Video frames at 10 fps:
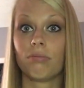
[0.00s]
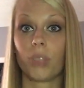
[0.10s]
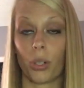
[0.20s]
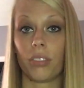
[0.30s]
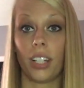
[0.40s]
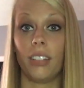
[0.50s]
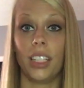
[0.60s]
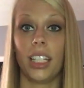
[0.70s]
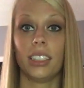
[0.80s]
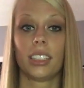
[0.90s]
four or five
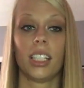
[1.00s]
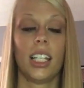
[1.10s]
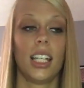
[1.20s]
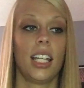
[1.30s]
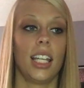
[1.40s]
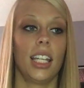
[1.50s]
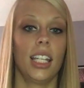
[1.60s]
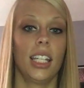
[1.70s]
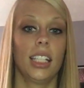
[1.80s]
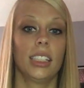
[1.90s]
days,
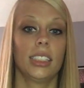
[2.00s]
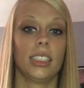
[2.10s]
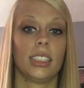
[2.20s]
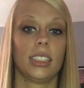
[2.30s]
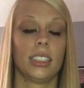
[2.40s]
and